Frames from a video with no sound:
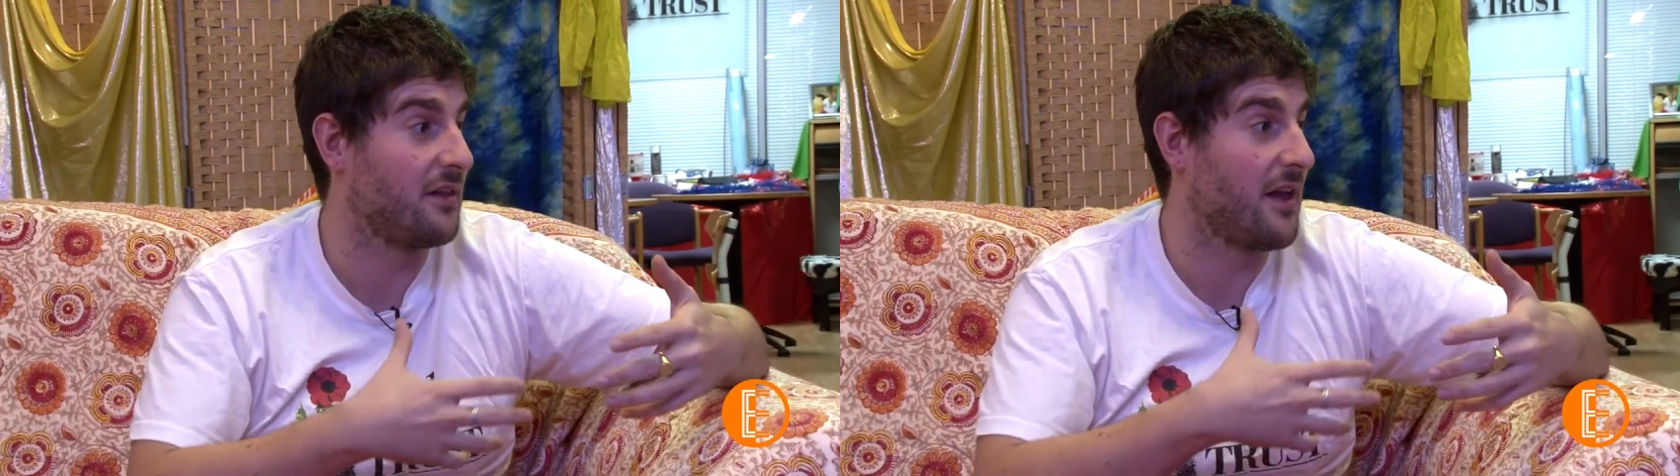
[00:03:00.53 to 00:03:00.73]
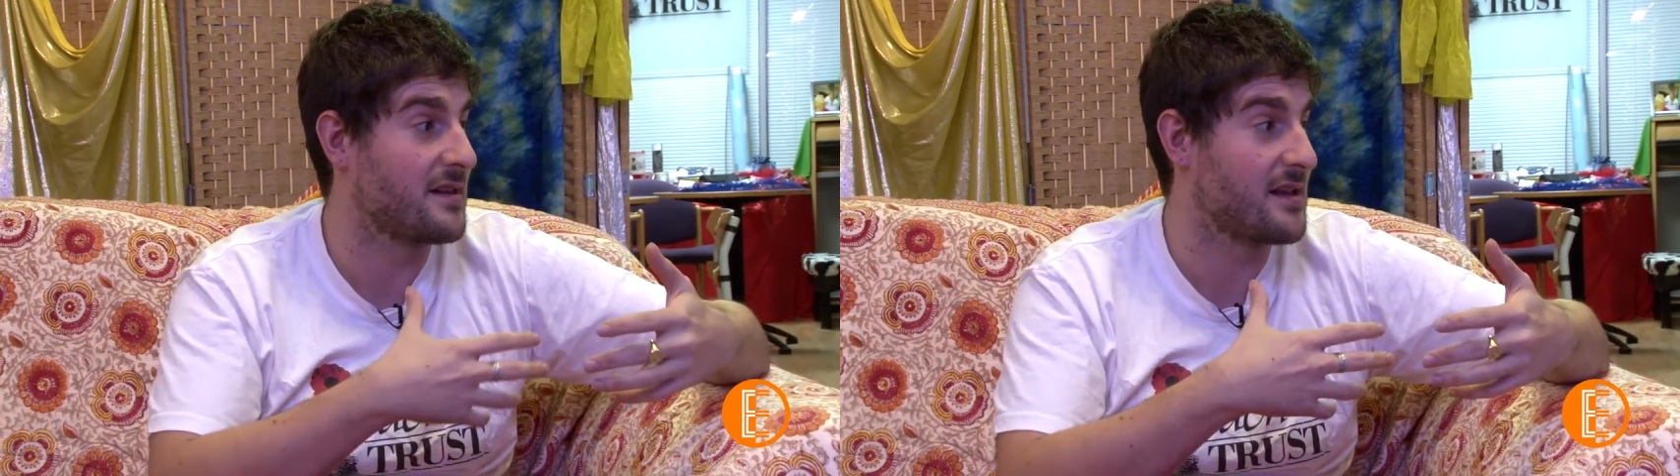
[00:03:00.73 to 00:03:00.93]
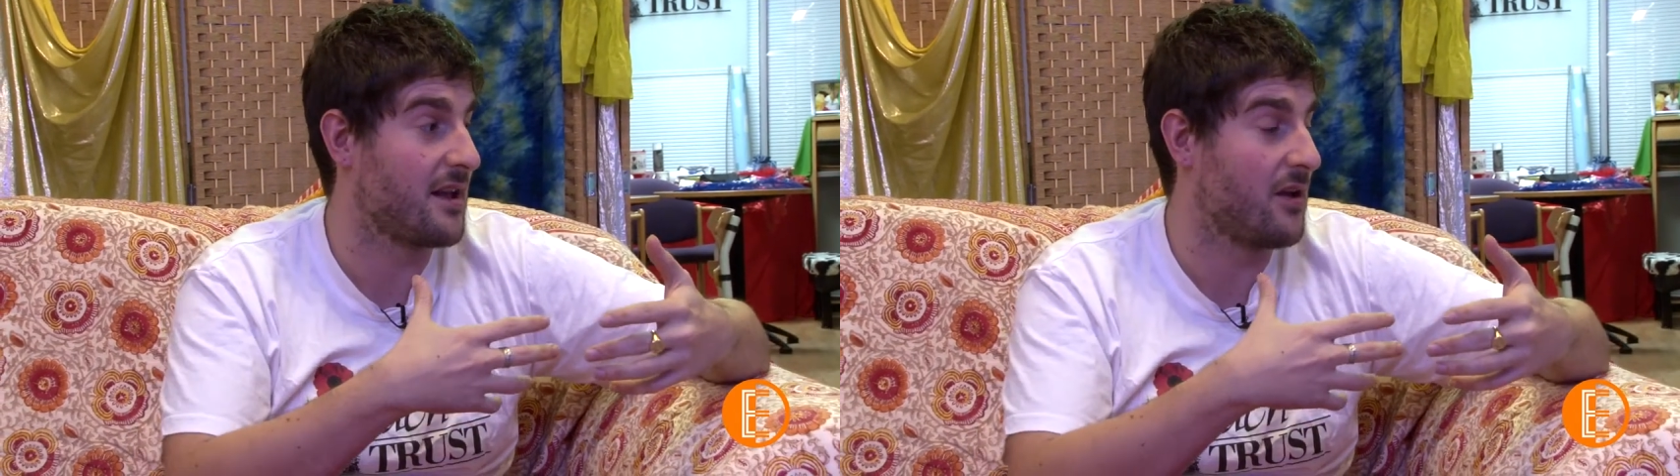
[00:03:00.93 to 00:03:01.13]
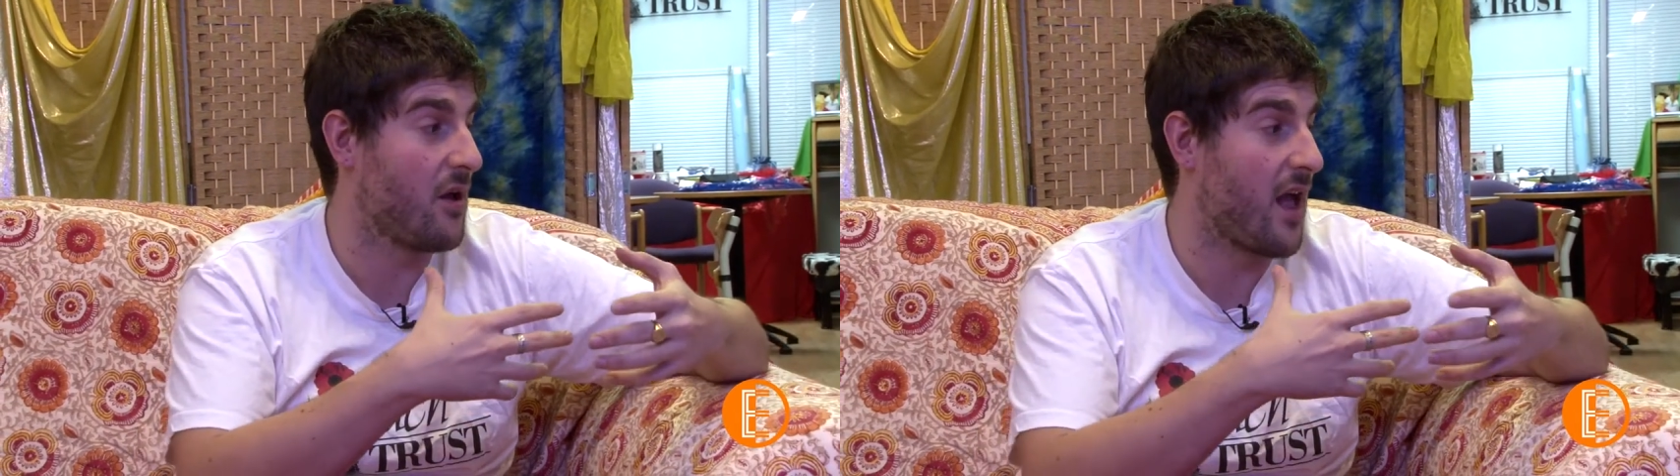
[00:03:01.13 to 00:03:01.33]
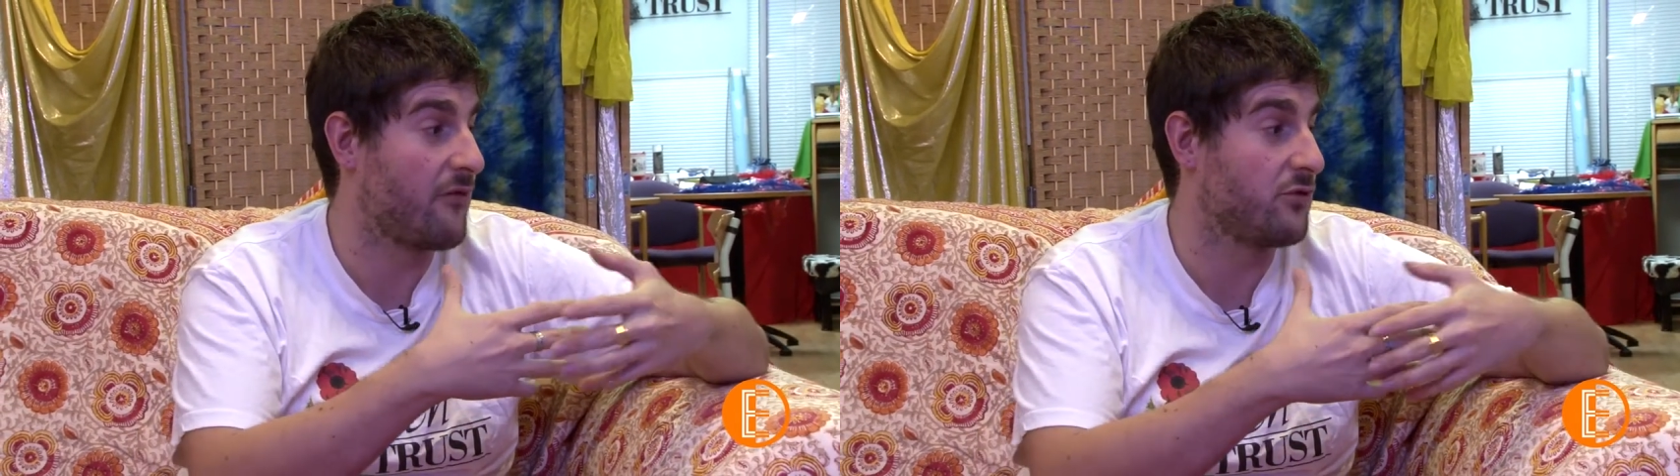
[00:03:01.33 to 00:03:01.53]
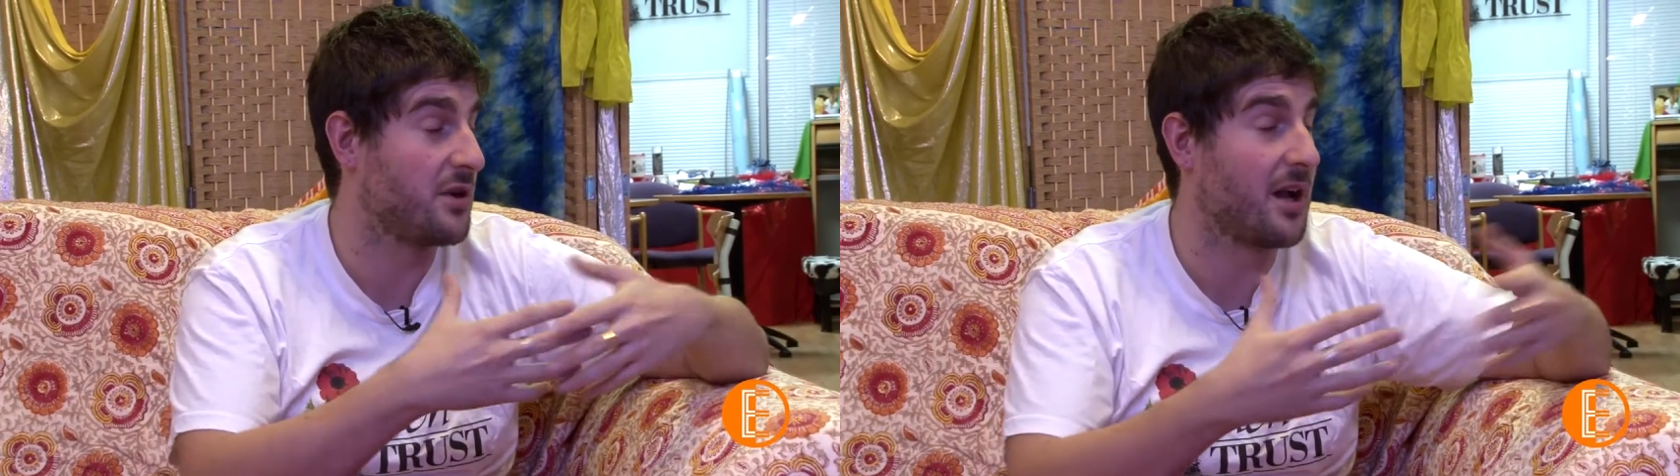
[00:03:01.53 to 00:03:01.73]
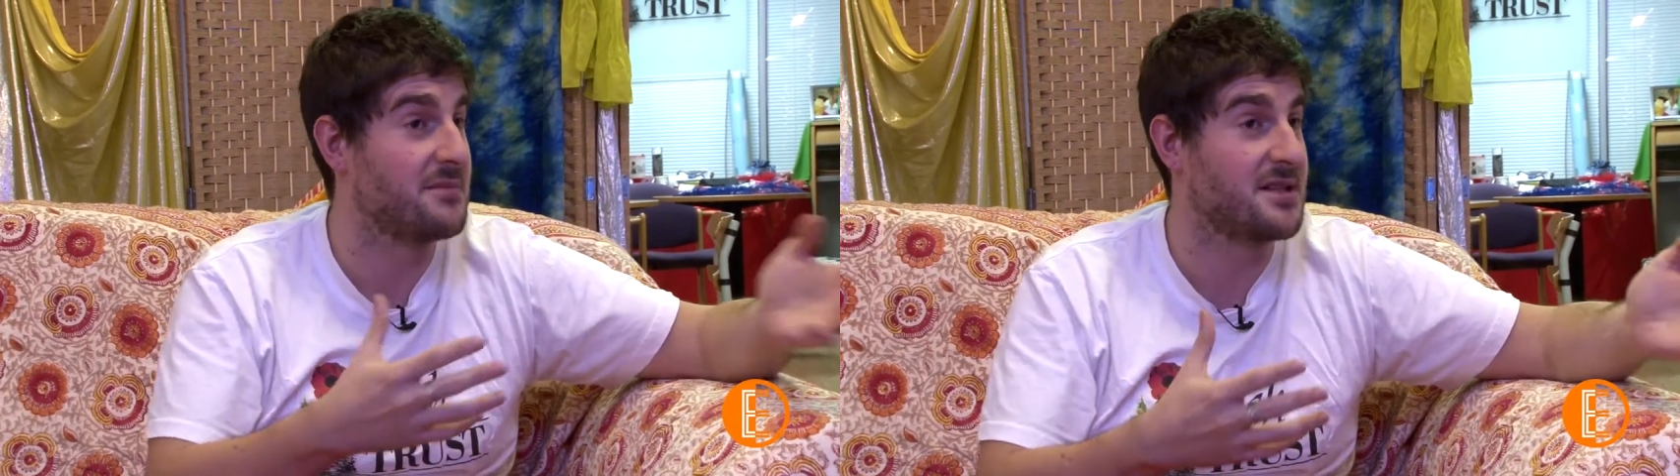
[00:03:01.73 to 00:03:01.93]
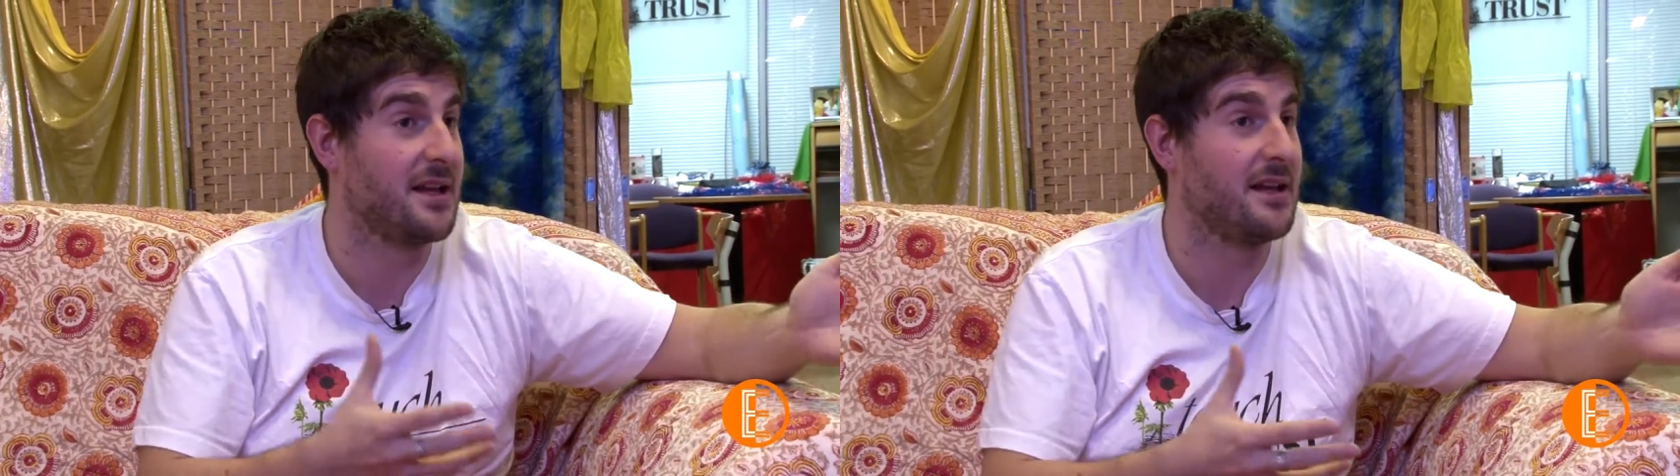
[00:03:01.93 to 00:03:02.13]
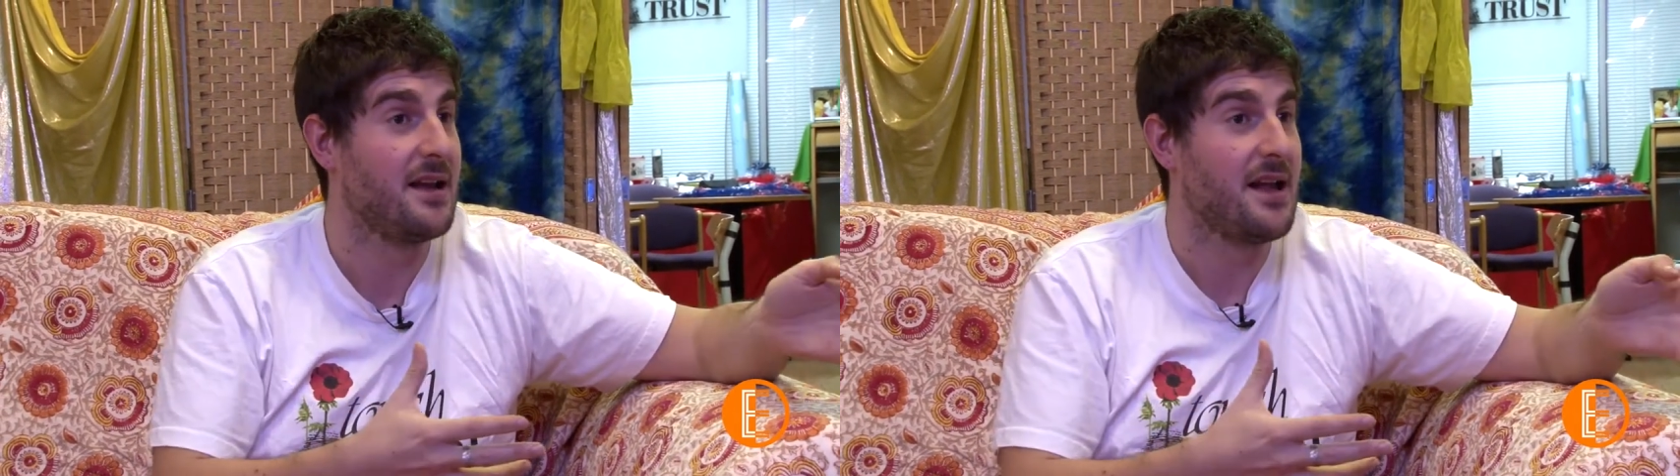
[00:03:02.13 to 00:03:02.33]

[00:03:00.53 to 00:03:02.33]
that everyone who comes here,